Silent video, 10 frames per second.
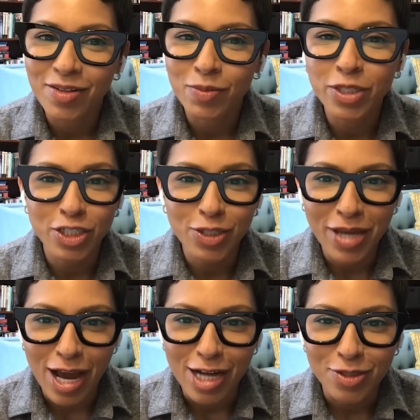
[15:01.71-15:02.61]
Well, did you
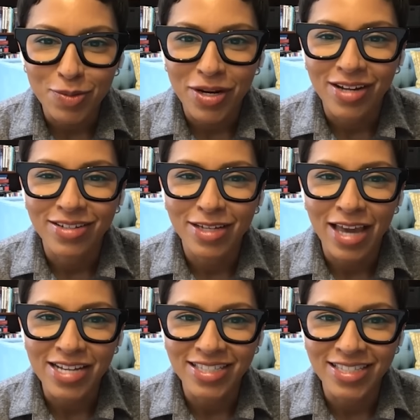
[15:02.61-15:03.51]
catch what
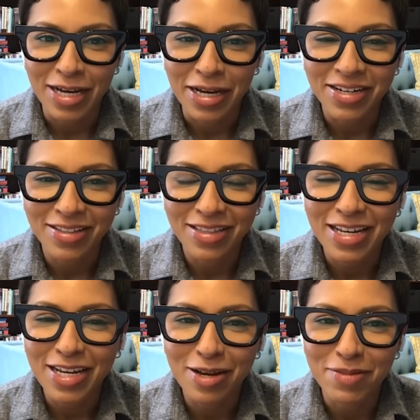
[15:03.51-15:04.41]
Kate said, Lee?